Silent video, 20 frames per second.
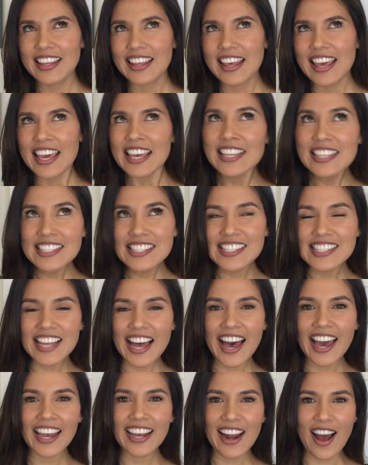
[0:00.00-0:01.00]

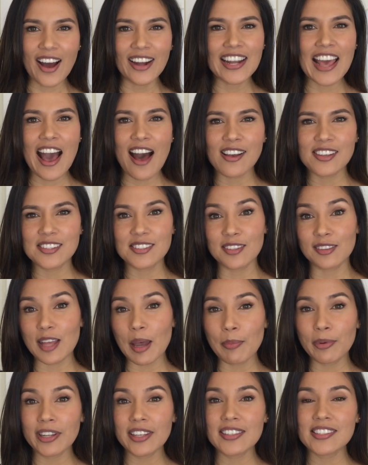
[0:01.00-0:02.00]
insight on how
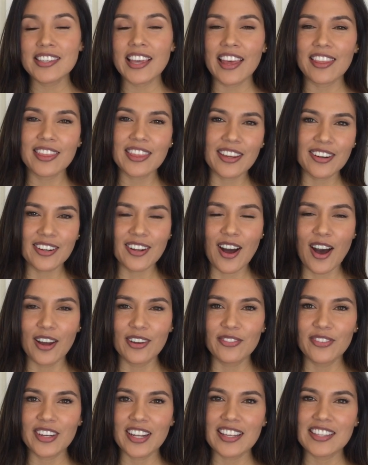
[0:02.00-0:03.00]
celebrities get their
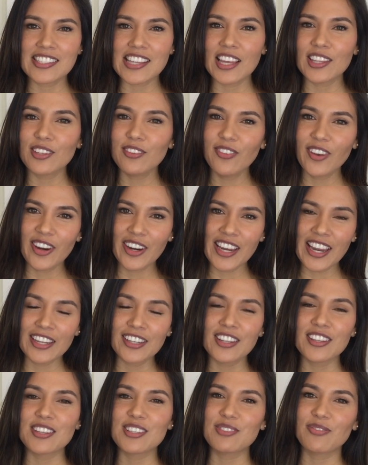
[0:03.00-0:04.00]
confidence at the very
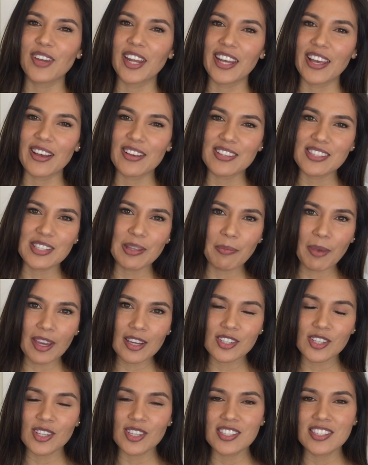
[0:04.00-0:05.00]
end of this video. So
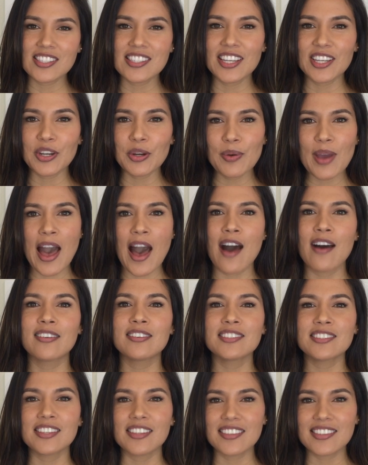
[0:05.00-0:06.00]
make sure you stick
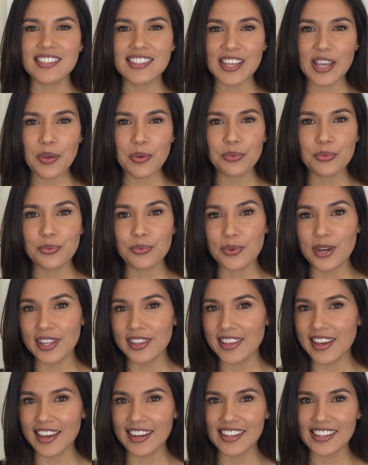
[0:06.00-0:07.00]
around to see
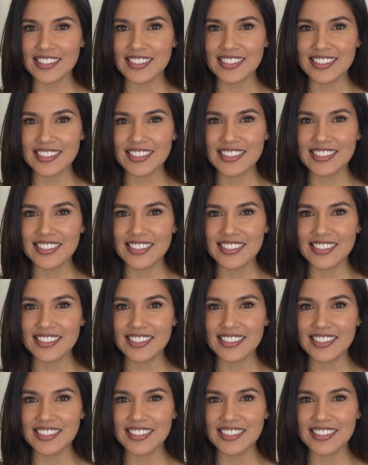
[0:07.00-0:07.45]
what that is.